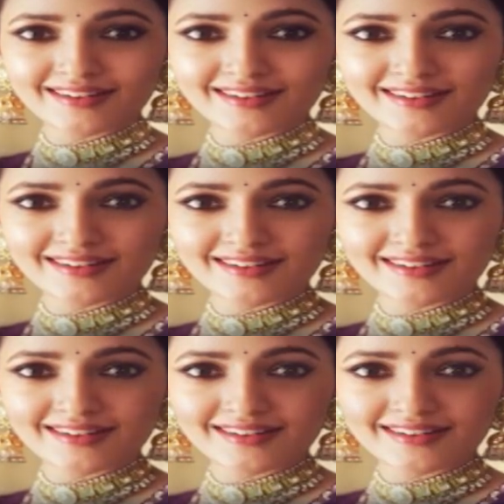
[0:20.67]

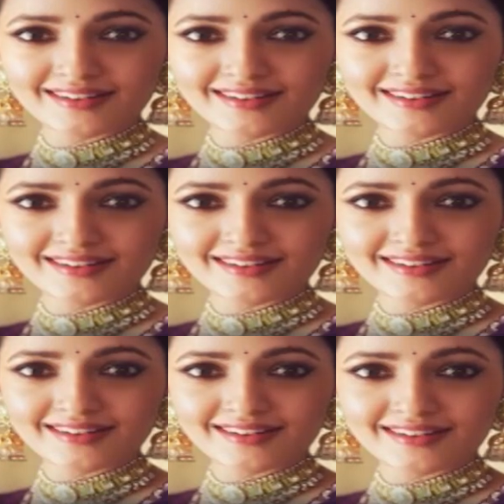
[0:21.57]

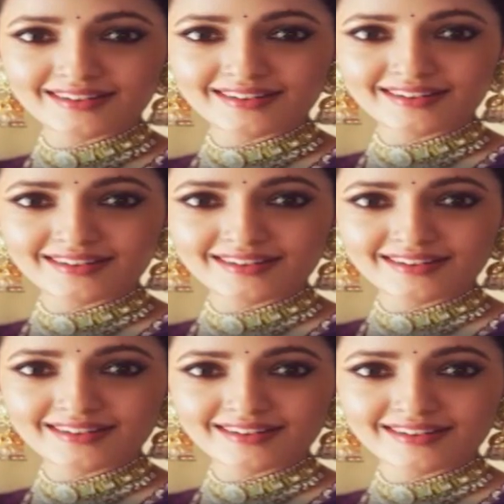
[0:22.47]

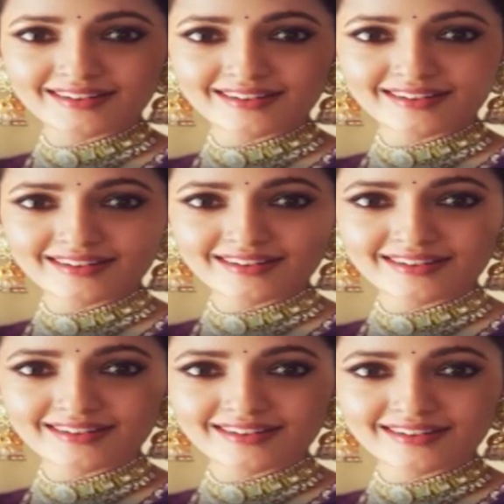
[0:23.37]

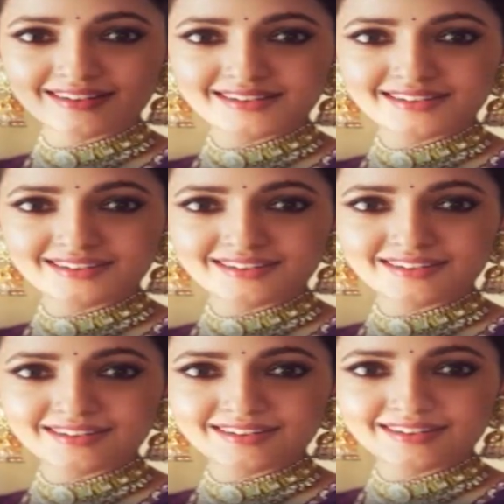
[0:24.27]

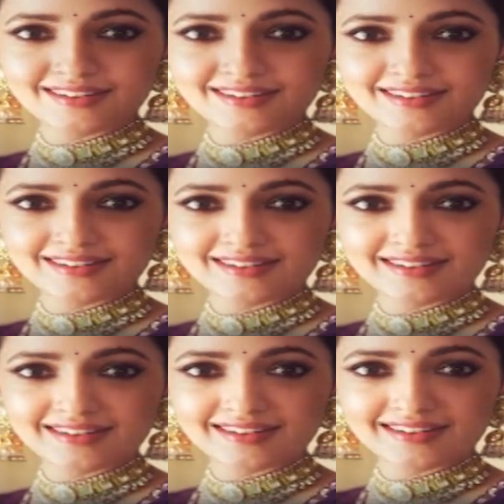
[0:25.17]

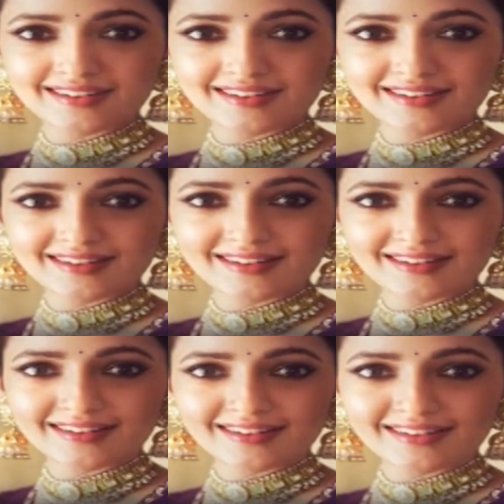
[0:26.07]

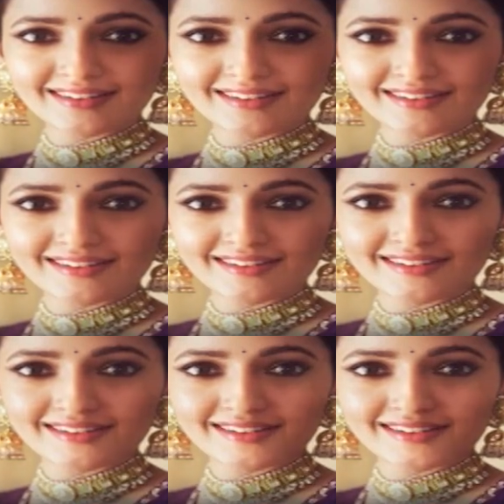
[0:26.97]

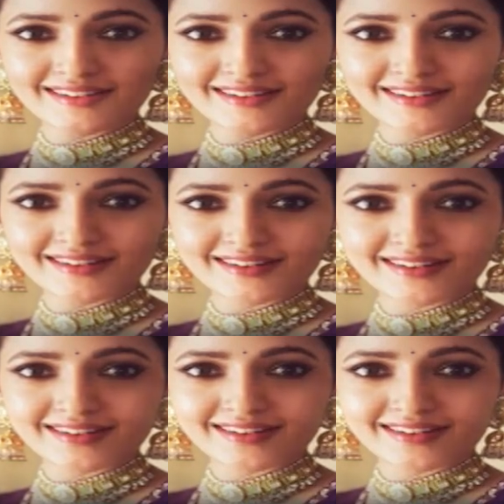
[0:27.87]
(not speaking)